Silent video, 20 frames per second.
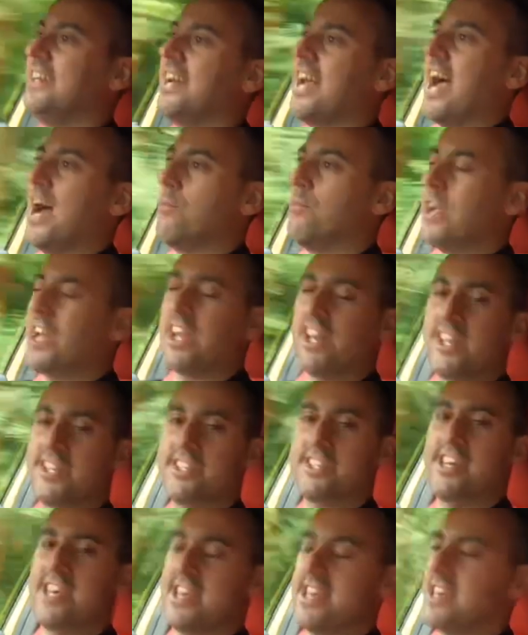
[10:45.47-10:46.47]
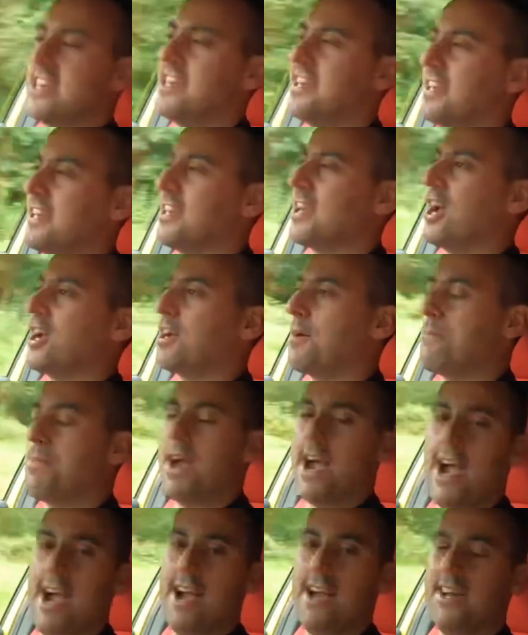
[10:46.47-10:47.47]
and we're going to see and
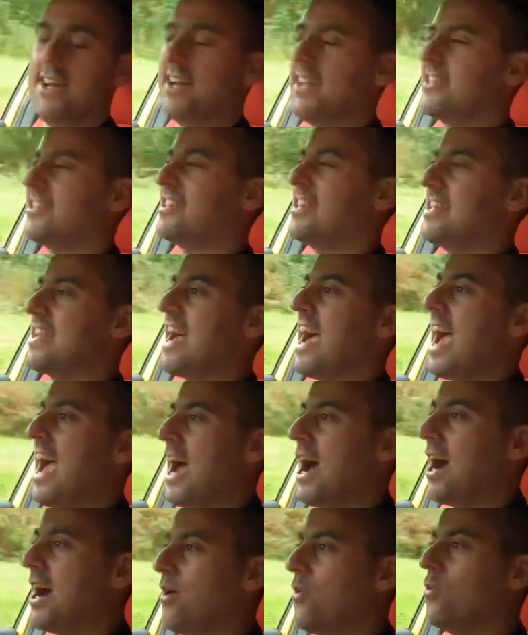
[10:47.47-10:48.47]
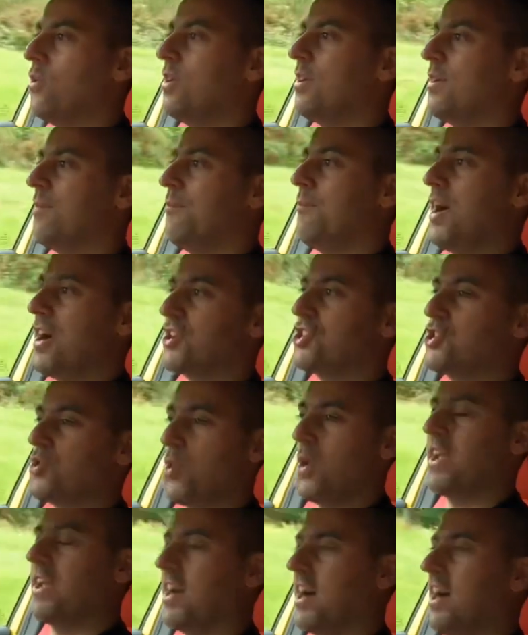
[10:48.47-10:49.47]
compare and see how much
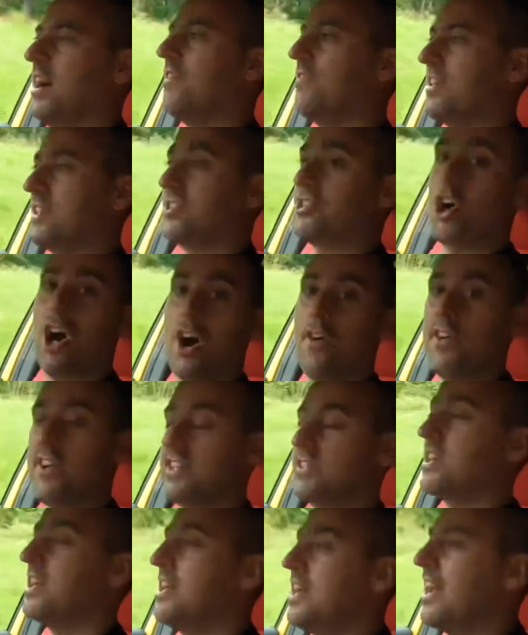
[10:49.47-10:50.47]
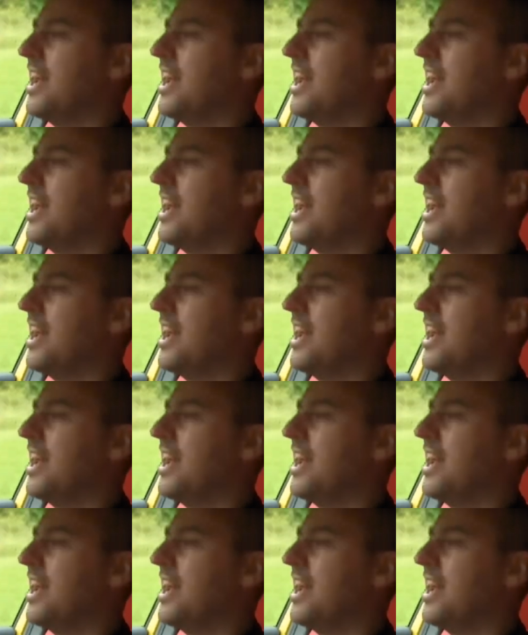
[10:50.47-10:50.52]
quicker this car is.